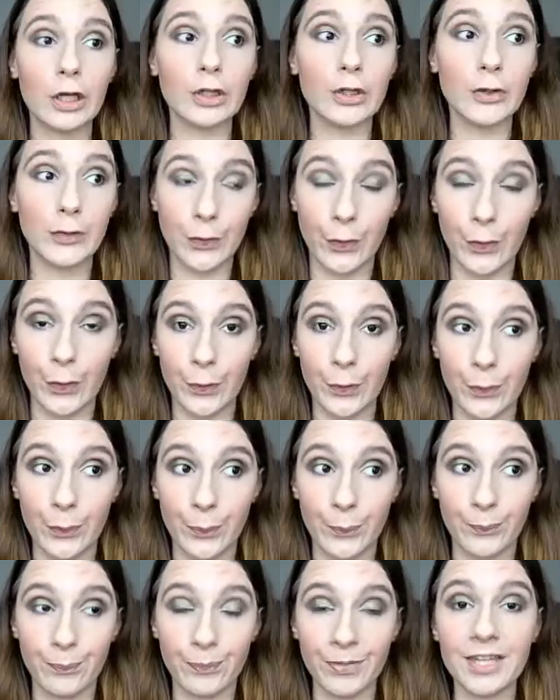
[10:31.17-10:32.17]
So
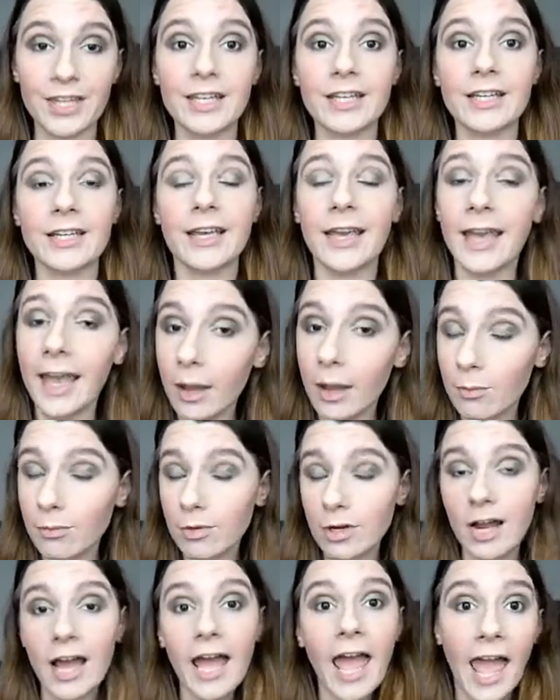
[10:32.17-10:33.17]
the
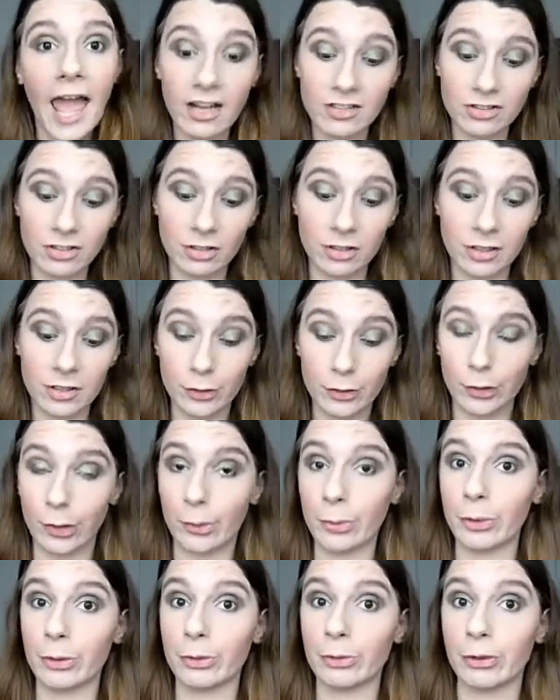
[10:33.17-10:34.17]
camera actually
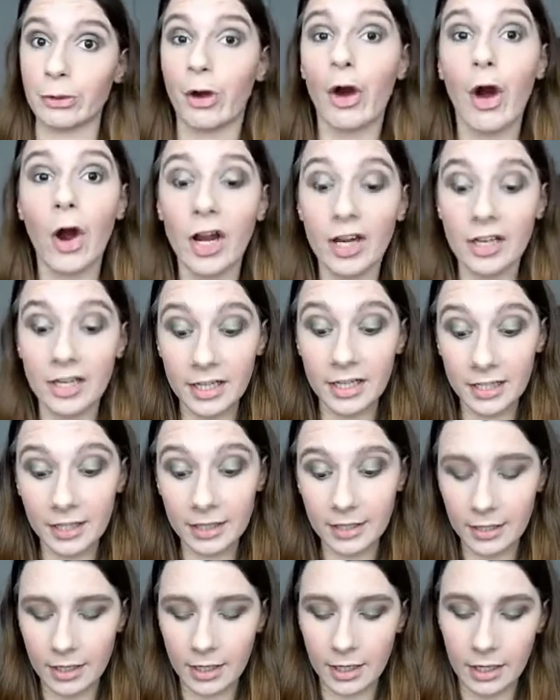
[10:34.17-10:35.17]
stopped
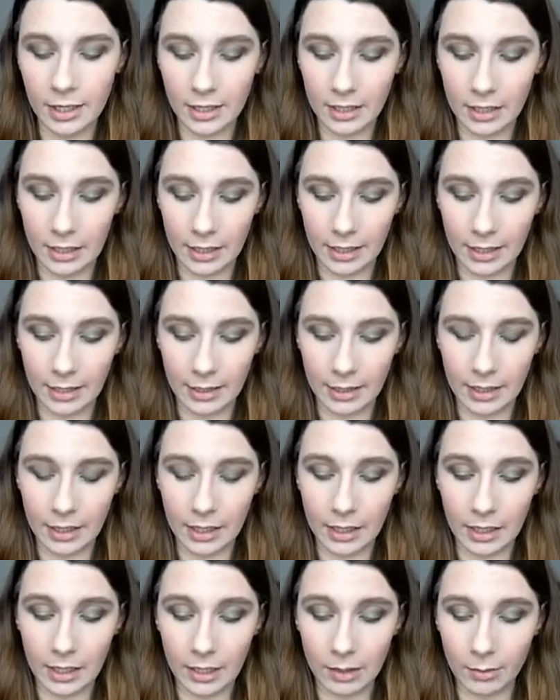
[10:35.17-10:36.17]
recording,
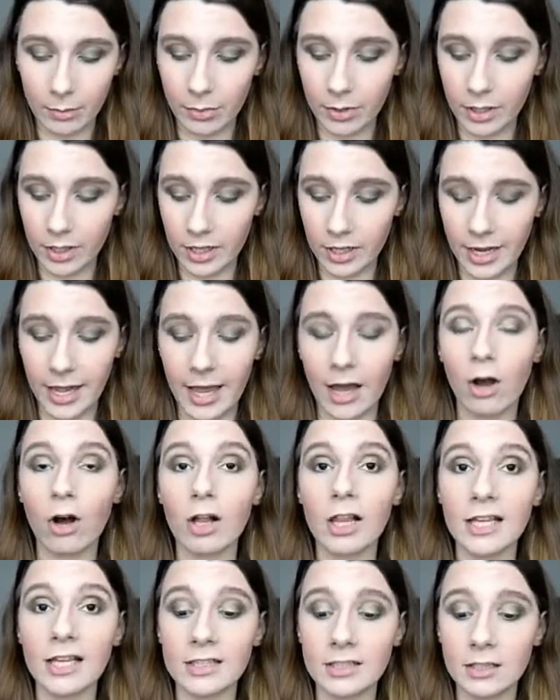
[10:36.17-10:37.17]
but yeah,
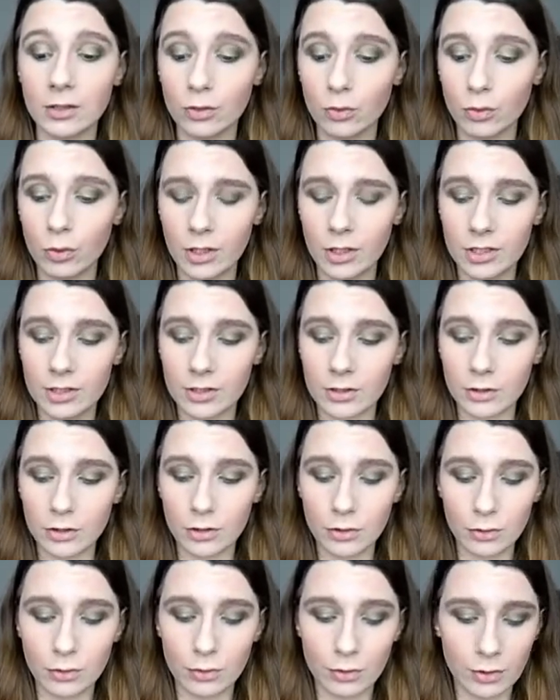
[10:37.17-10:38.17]
all I did was
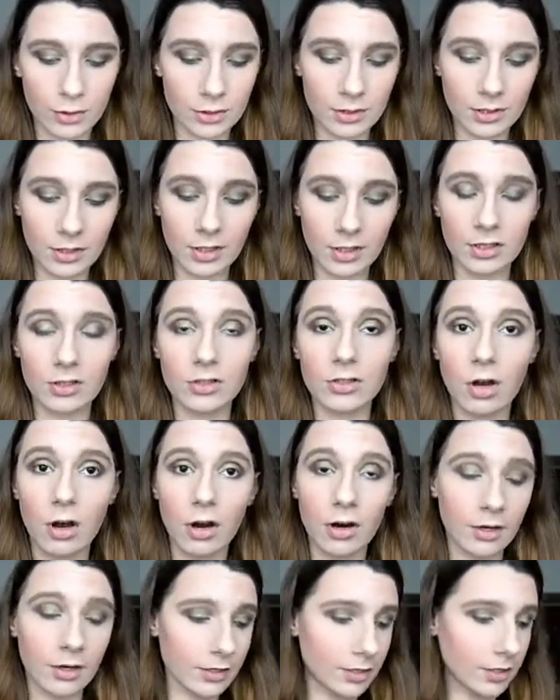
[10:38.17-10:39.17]
use
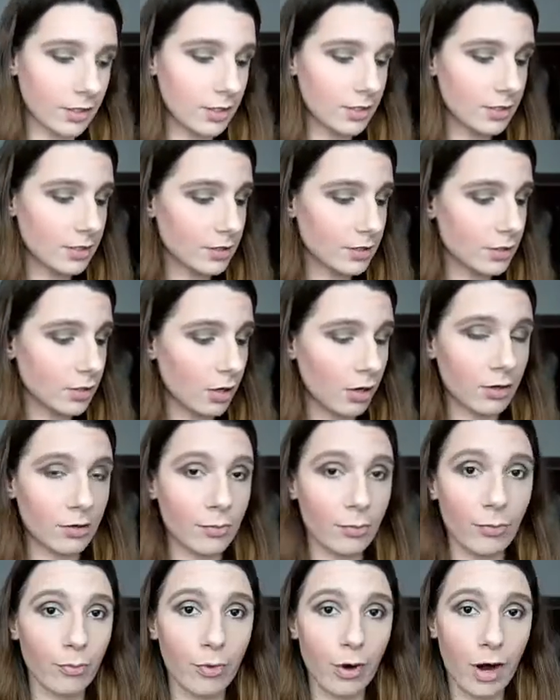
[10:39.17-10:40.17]
this dark
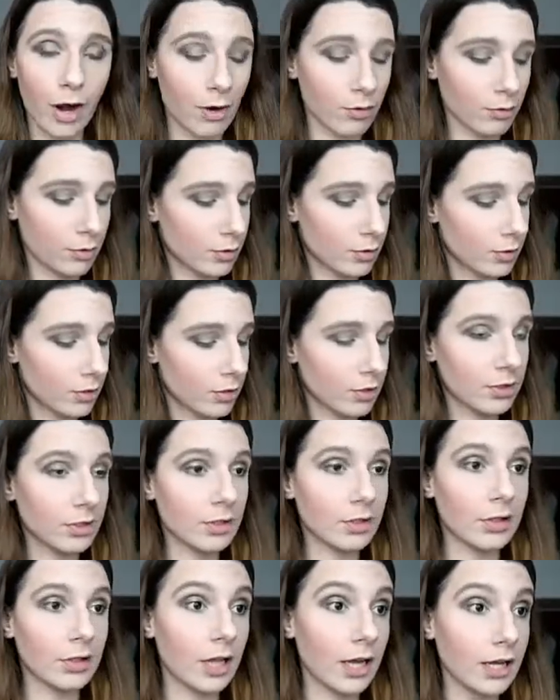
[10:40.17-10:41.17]
brown
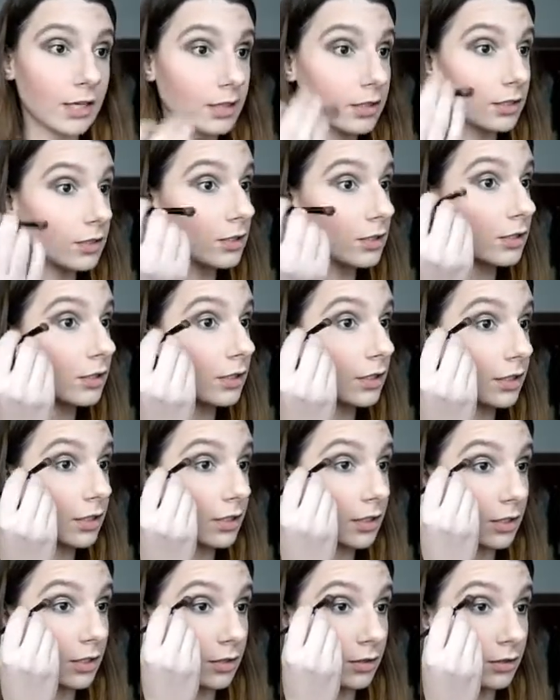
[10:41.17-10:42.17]
like
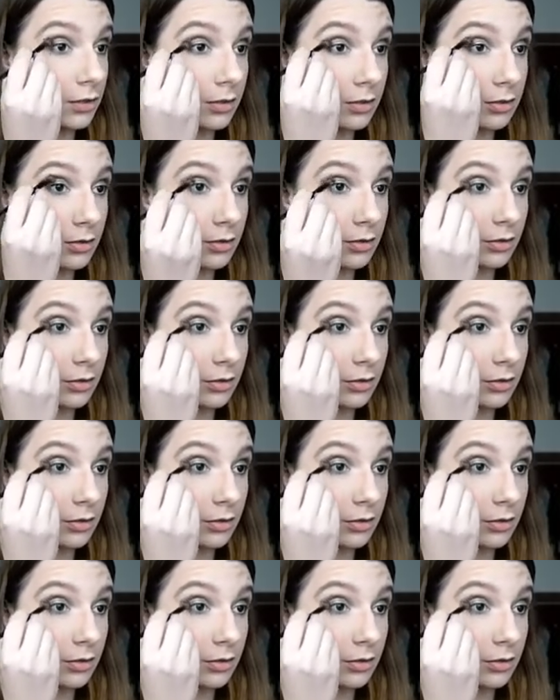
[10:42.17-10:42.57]
here